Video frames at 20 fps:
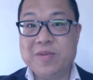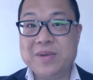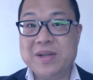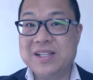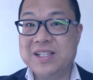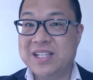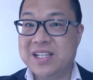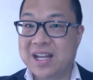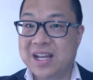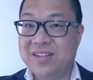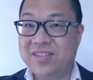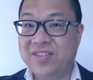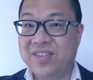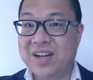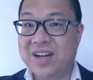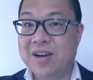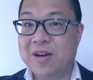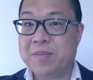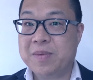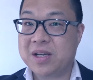me in today's
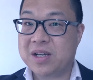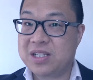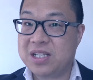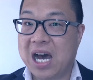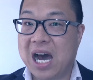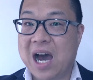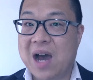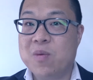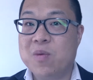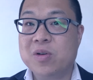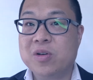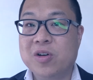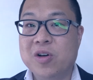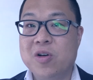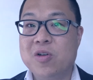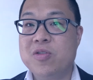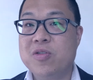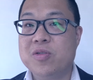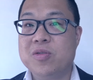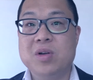video because I will
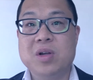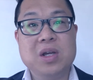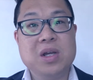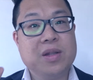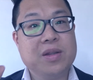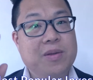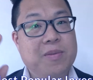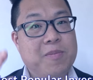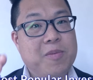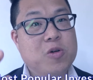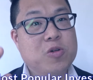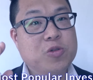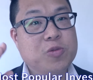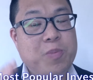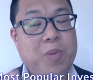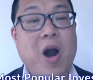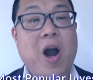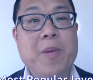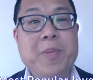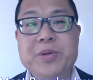go through the most
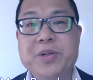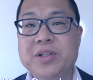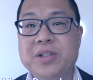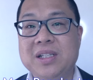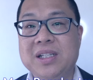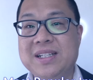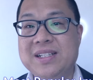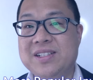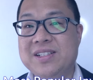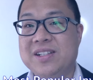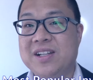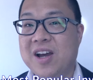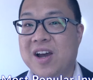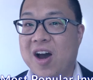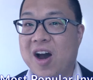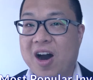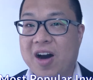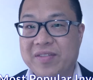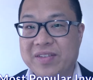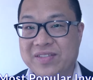popular list
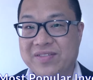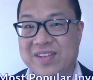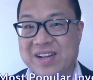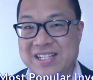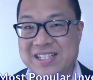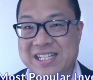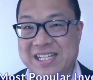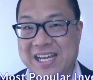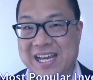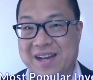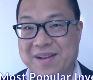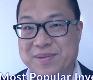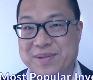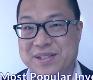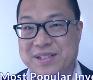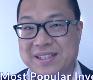of investing apps.